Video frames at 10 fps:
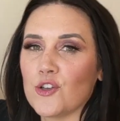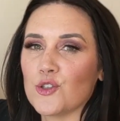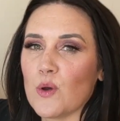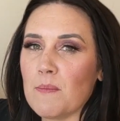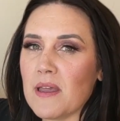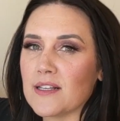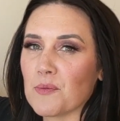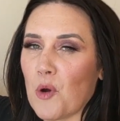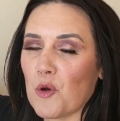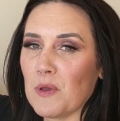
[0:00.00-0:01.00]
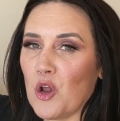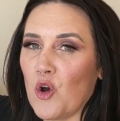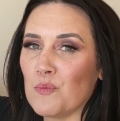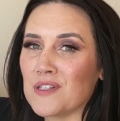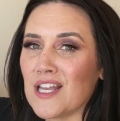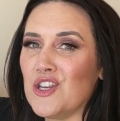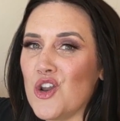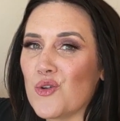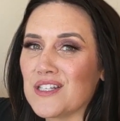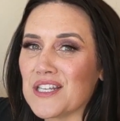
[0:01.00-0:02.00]
also Amaze Apartment Homes in
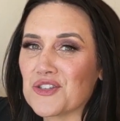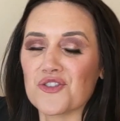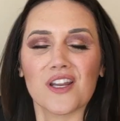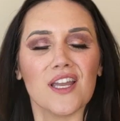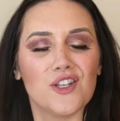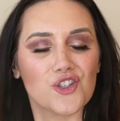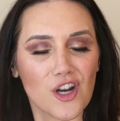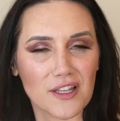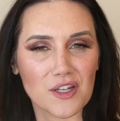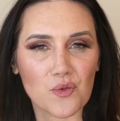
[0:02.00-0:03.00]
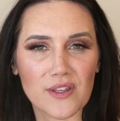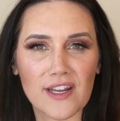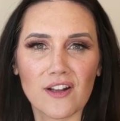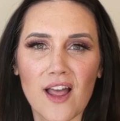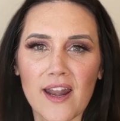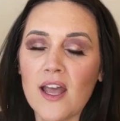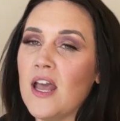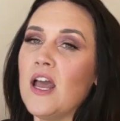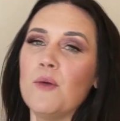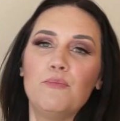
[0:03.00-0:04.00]
NoDa District in Charlotte, North Carolina.
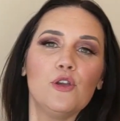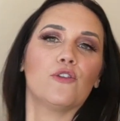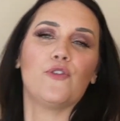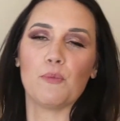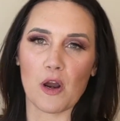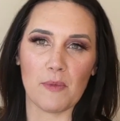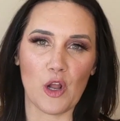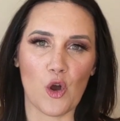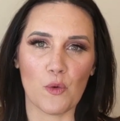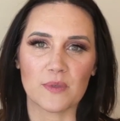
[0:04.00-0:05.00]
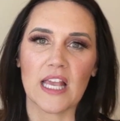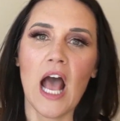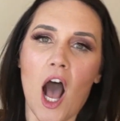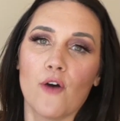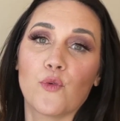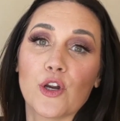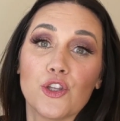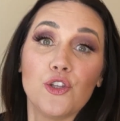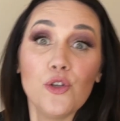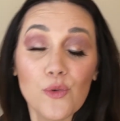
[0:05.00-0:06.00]
Beautiful apartment homes of where
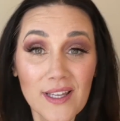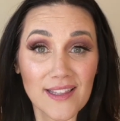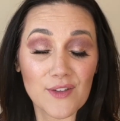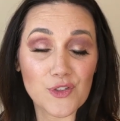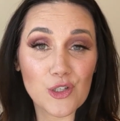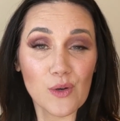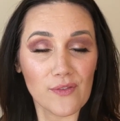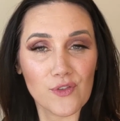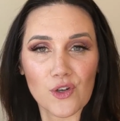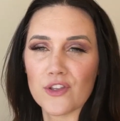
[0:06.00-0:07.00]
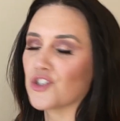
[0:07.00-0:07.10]
you can live too if you're